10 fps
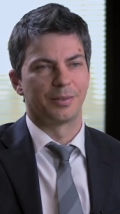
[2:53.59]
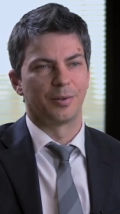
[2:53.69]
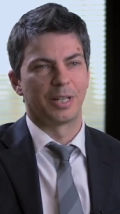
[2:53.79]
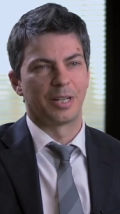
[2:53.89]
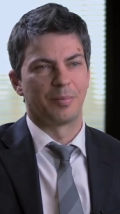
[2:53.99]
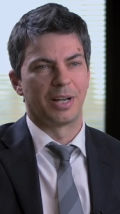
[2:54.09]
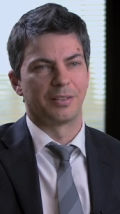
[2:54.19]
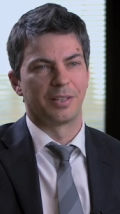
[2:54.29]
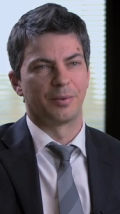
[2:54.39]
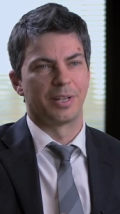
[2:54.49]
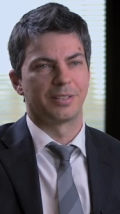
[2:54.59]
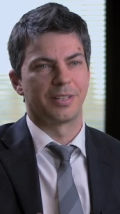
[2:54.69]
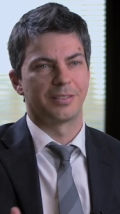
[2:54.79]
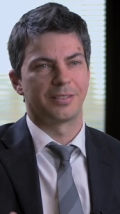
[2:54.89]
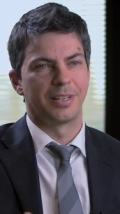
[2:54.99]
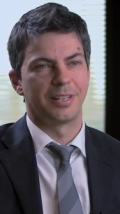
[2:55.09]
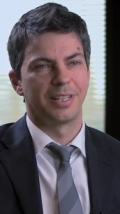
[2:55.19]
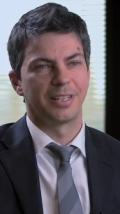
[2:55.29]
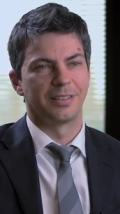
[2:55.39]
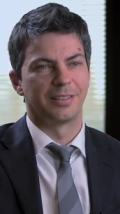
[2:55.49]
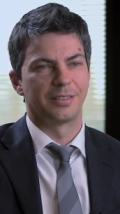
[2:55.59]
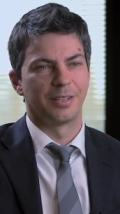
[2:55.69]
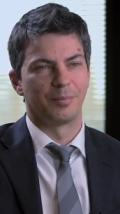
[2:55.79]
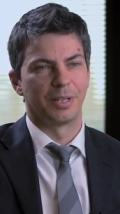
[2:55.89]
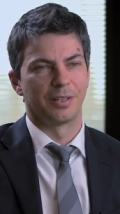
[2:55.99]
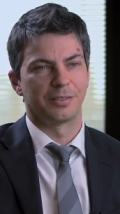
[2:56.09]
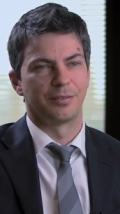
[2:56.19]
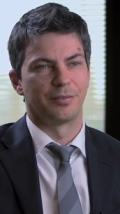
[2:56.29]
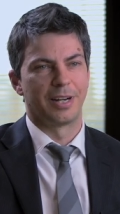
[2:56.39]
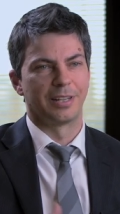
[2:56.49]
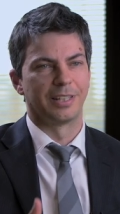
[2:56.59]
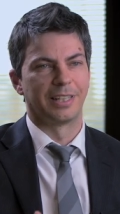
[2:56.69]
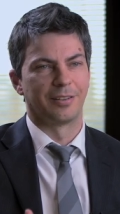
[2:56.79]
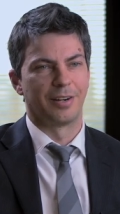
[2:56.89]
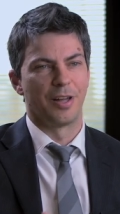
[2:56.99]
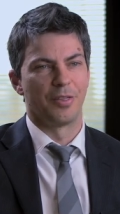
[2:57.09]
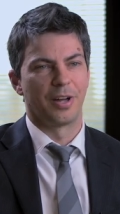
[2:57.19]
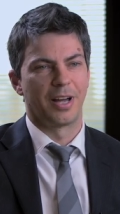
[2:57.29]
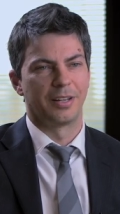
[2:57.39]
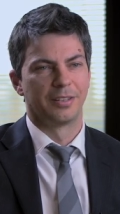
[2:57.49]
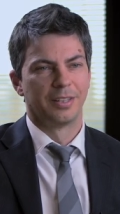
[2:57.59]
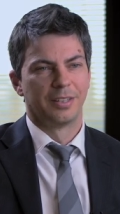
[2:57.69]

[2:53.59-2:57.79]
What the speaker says: talking about the US debt ceiling, and there's going to be lots of wrangling around that.